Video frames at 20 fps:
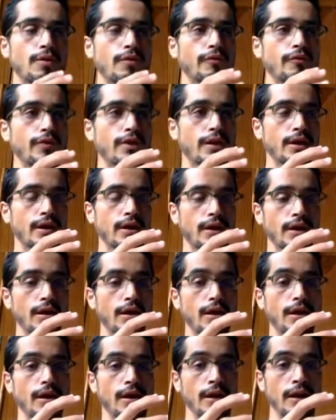thinking,
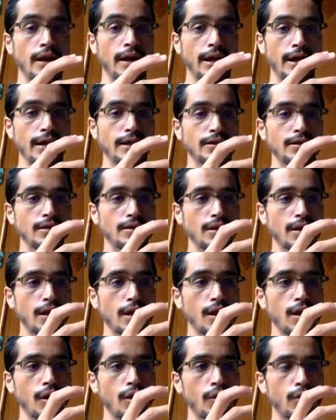it
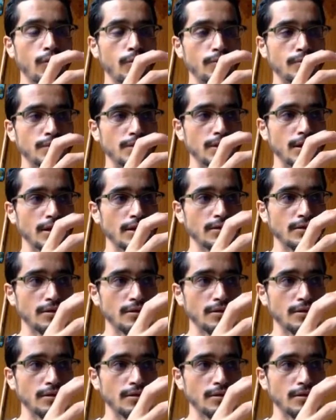englobes, it